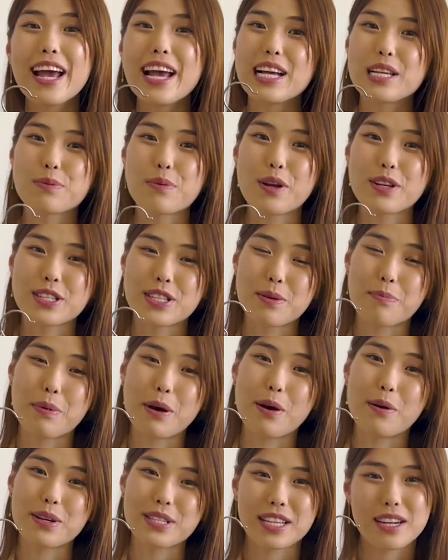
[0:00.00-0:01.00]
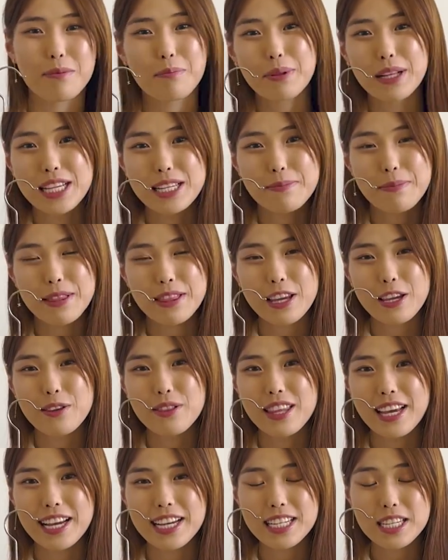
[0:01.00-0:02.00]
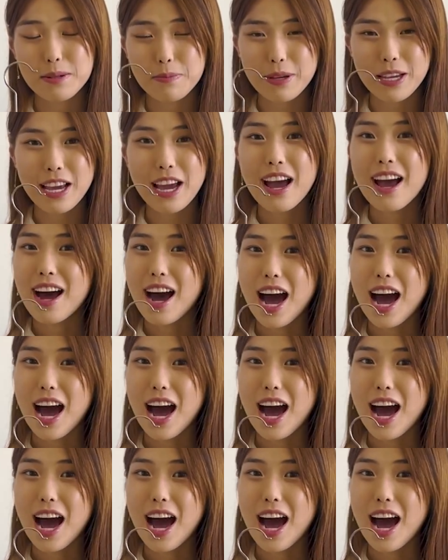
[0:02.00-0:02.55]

as well as the bow is in a placement that you'd like it to be.